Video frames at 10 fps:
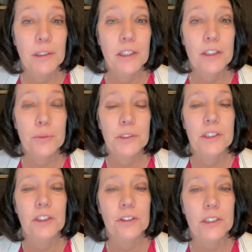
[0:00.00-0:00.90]
because what's
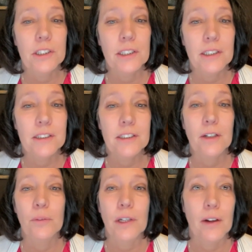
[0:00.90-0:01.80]
interesting is
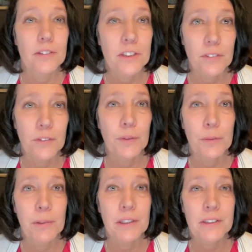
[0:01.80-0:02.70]
that when I was living
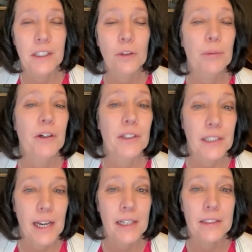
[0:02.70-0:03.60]
with my single parent
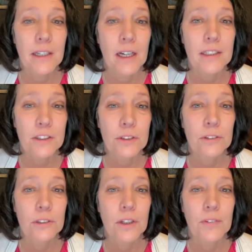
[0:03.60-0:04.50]
dad in high school
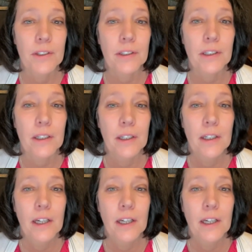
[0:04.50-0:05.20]
and everything,